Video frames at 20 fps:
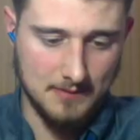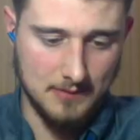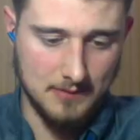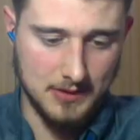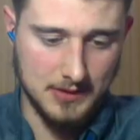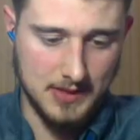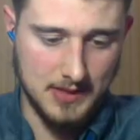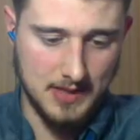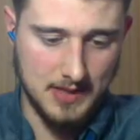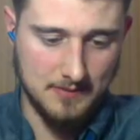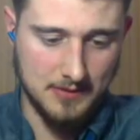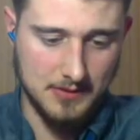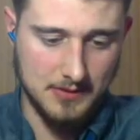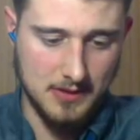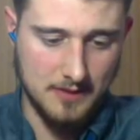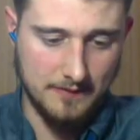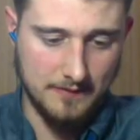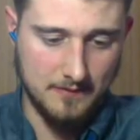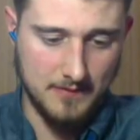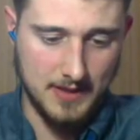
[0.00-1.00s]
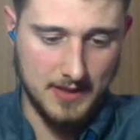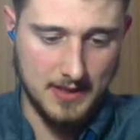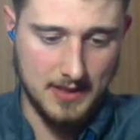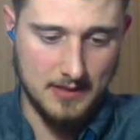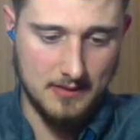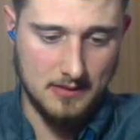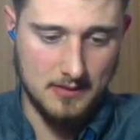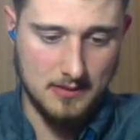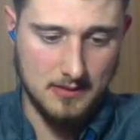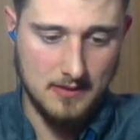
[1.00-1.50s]
much damage off of me at
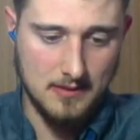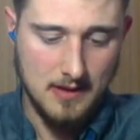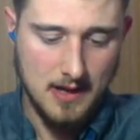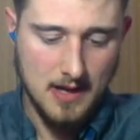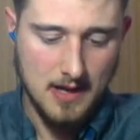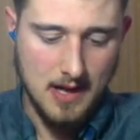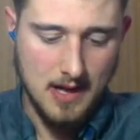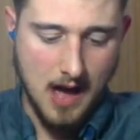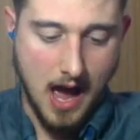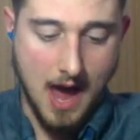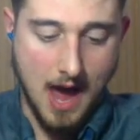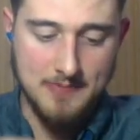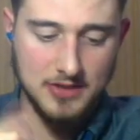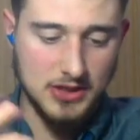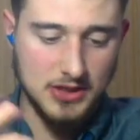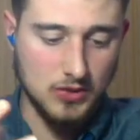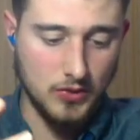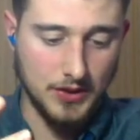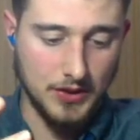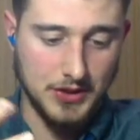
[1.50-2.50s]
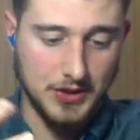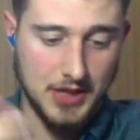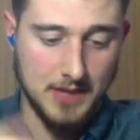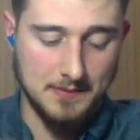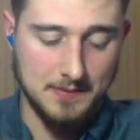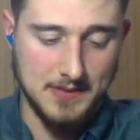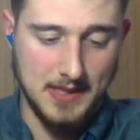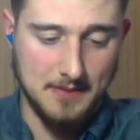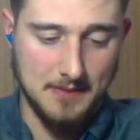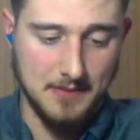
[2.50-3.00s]
all. I'm just doing
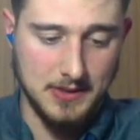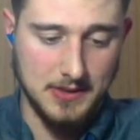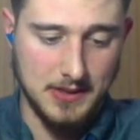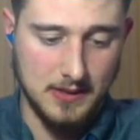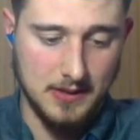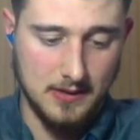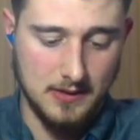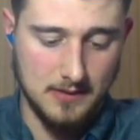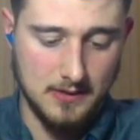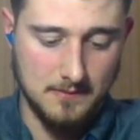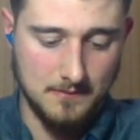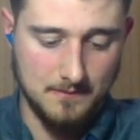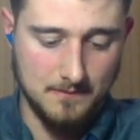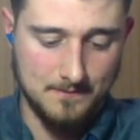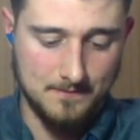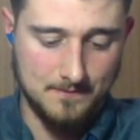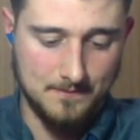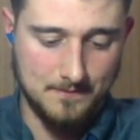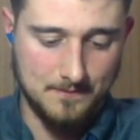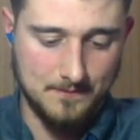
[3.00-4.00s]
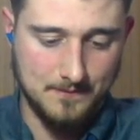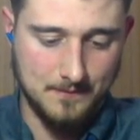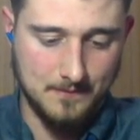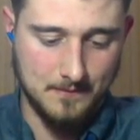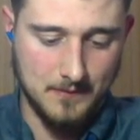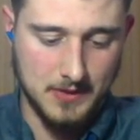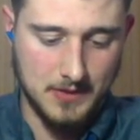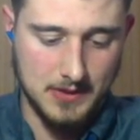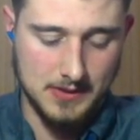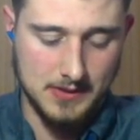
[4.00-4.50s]
chip damage here,
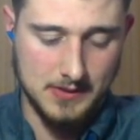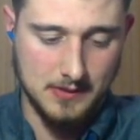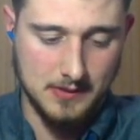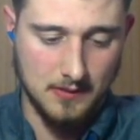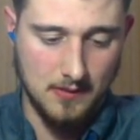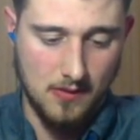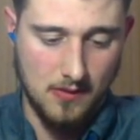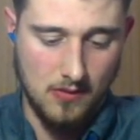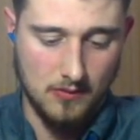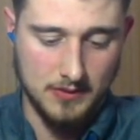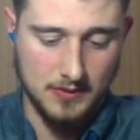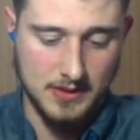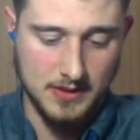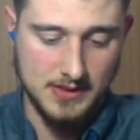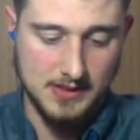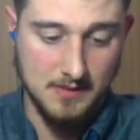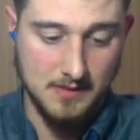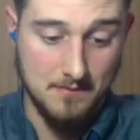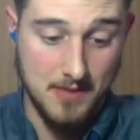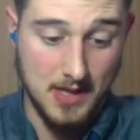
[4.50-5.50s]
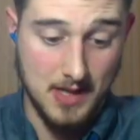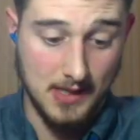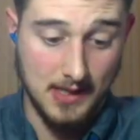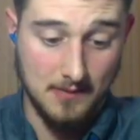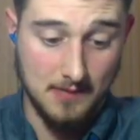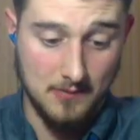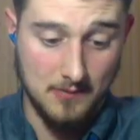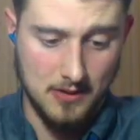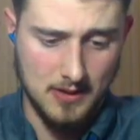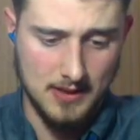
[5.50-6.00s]
just to bug
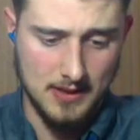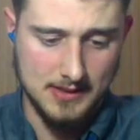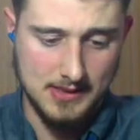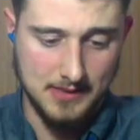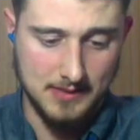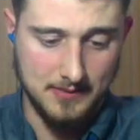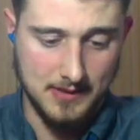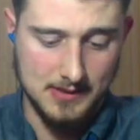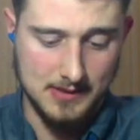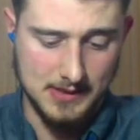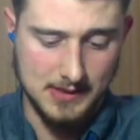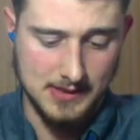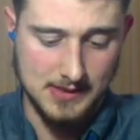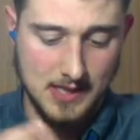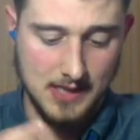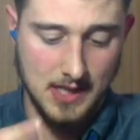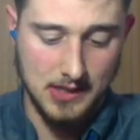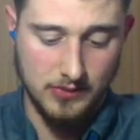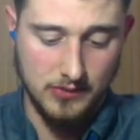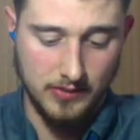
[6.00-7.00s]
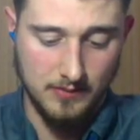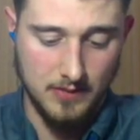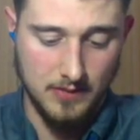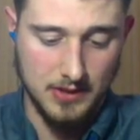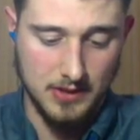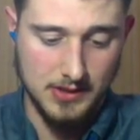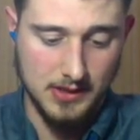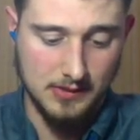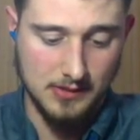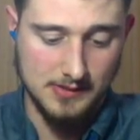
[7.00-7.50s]
him, honestly, because it's not doing
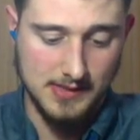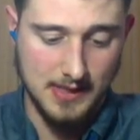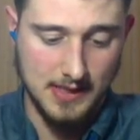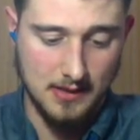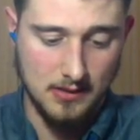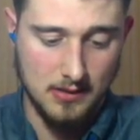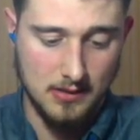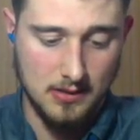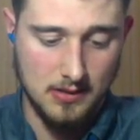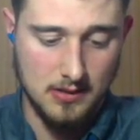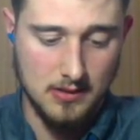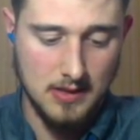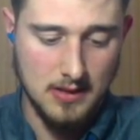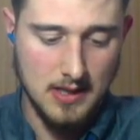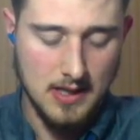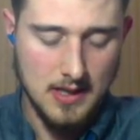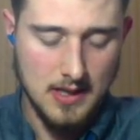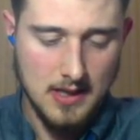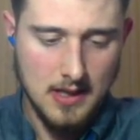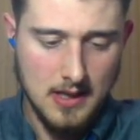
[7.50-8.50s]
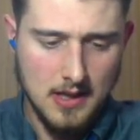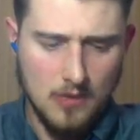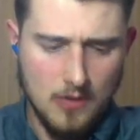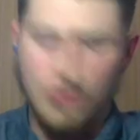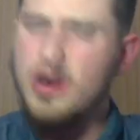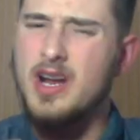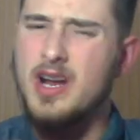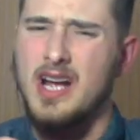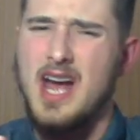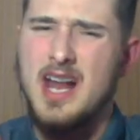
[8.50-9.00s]
much else at all.
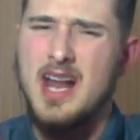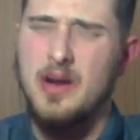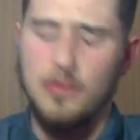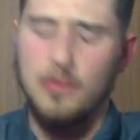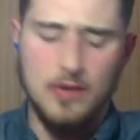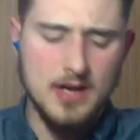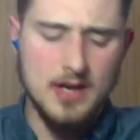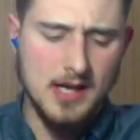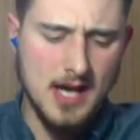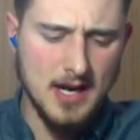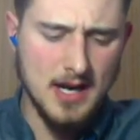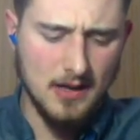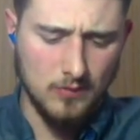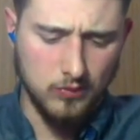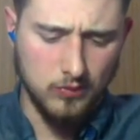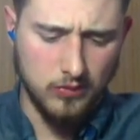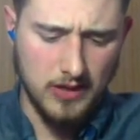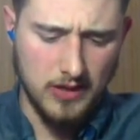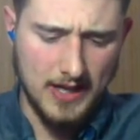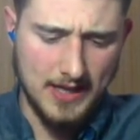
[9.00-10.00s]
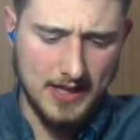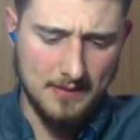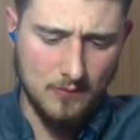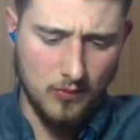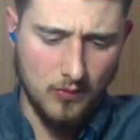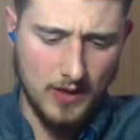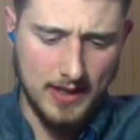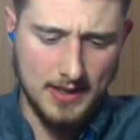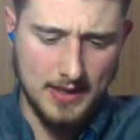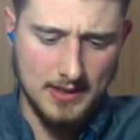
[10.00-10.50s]
What a kind of lame
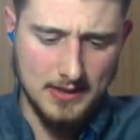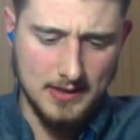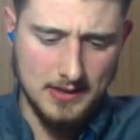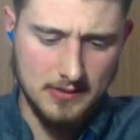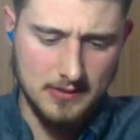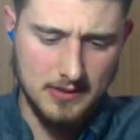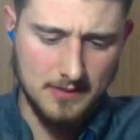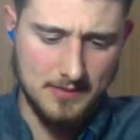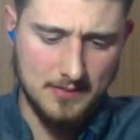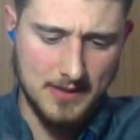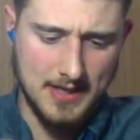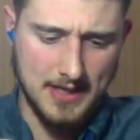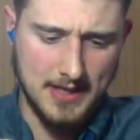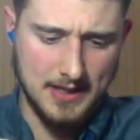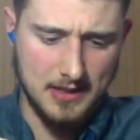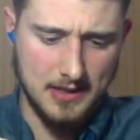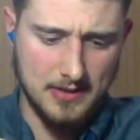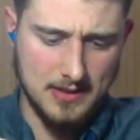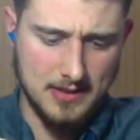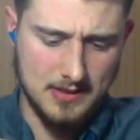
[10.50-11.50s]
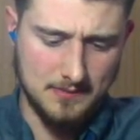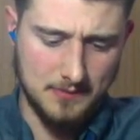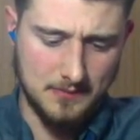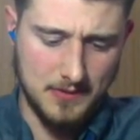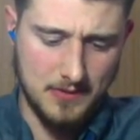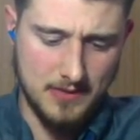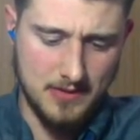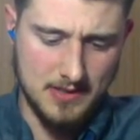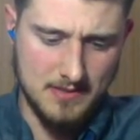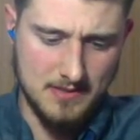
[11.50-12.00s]
way to do it. But hey, you end
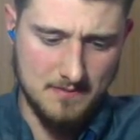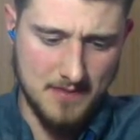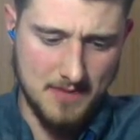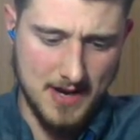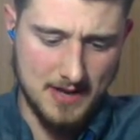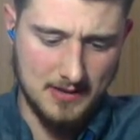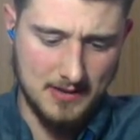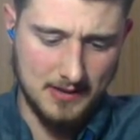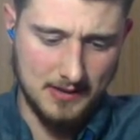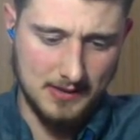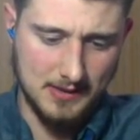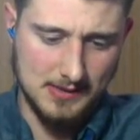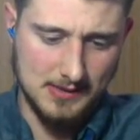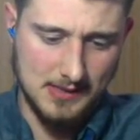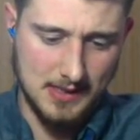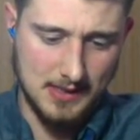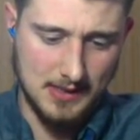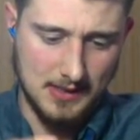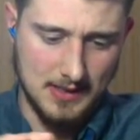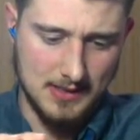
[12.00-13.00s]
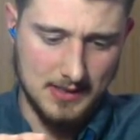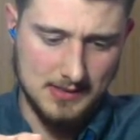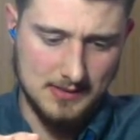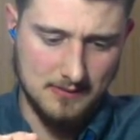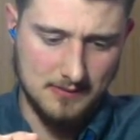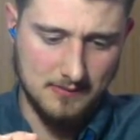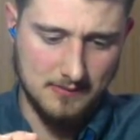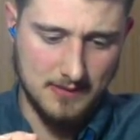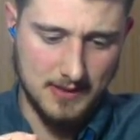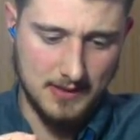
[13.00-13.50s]
up battling these kind of guys
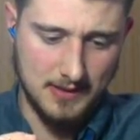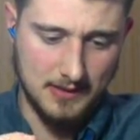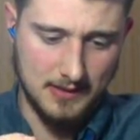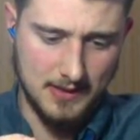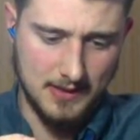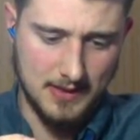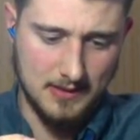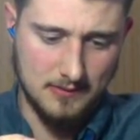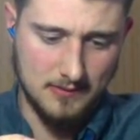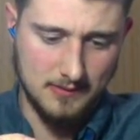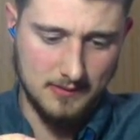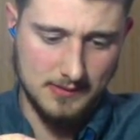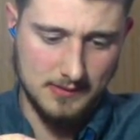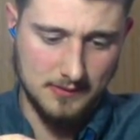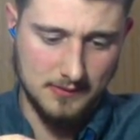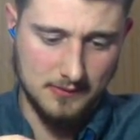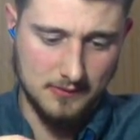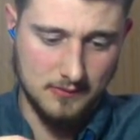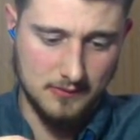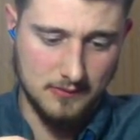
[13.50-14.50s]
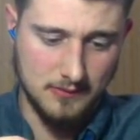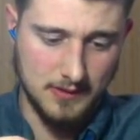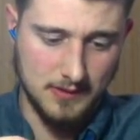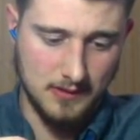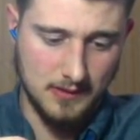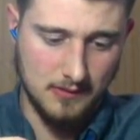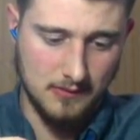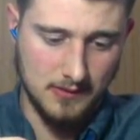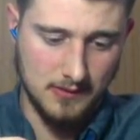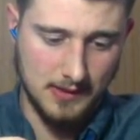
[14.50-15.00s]
too, right? You can't always control who you
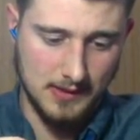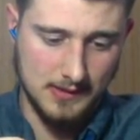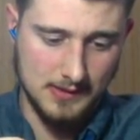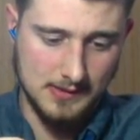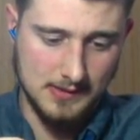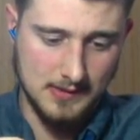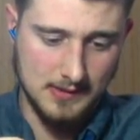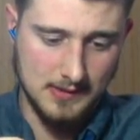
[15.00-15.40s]
go against,